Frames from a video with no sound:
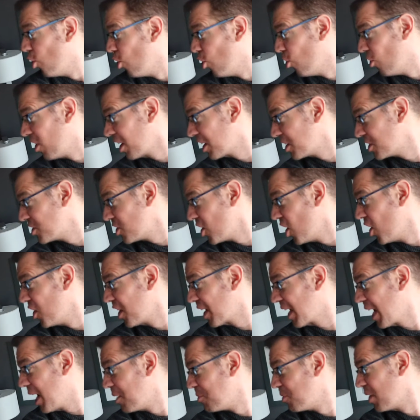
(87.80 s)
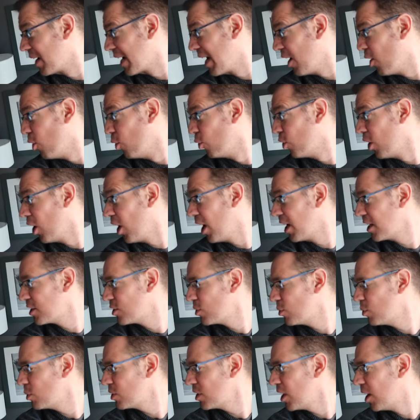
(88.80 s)
Or I could turn the camera and get all the
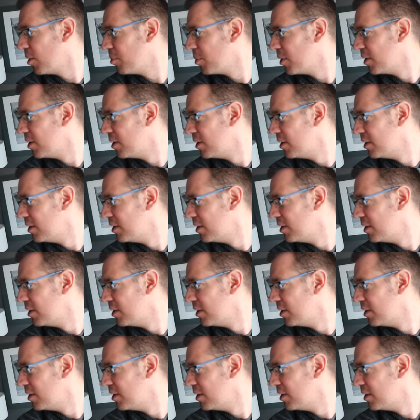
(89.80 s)
lights. What's up?